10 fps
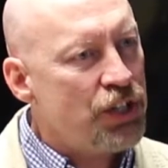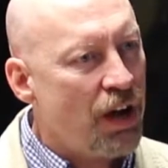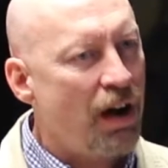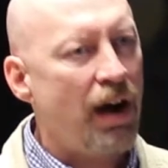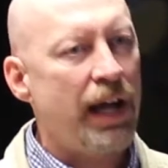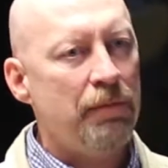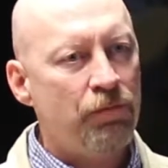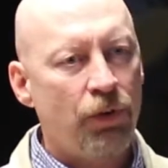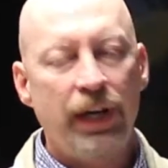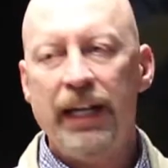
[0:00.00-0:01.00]
time
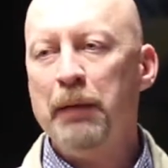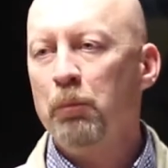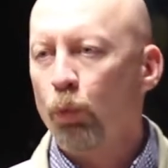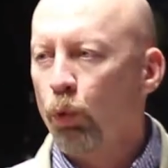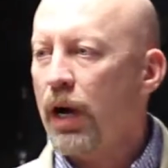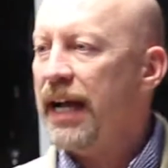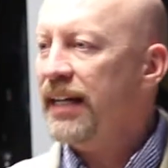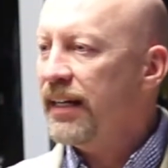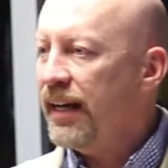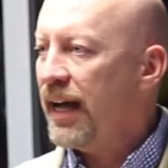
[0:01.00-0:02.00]
frame
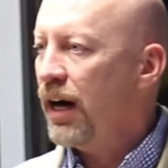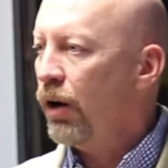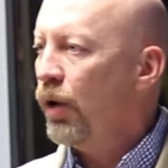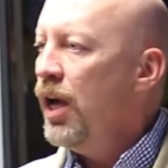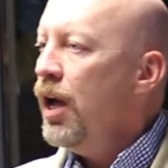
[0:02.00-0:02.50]
right now.